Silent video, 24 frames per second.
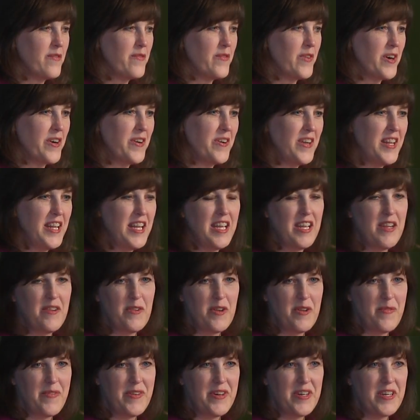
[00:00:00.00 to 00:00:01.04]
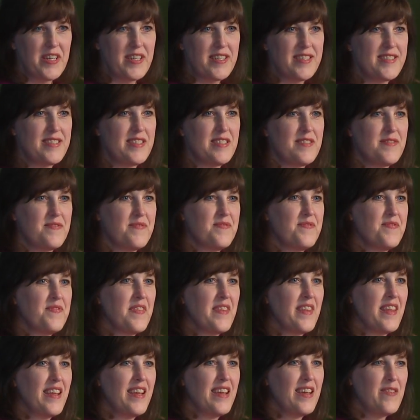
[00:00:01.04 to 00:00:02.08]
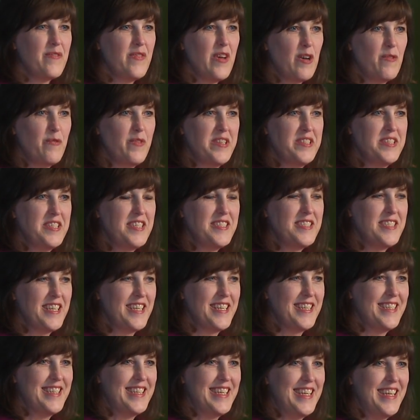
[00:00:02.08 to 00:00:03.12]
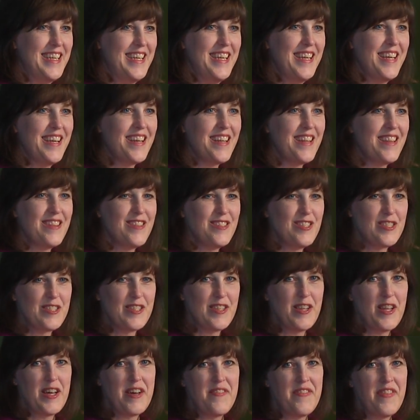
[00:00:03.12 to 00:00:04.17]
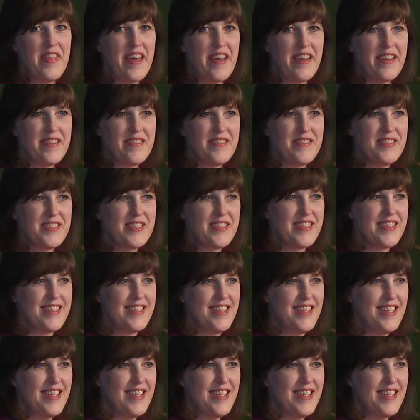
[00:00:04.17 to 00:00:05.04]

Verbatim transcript: Marguerite Henry books about Missy Chincoteague and just loved those.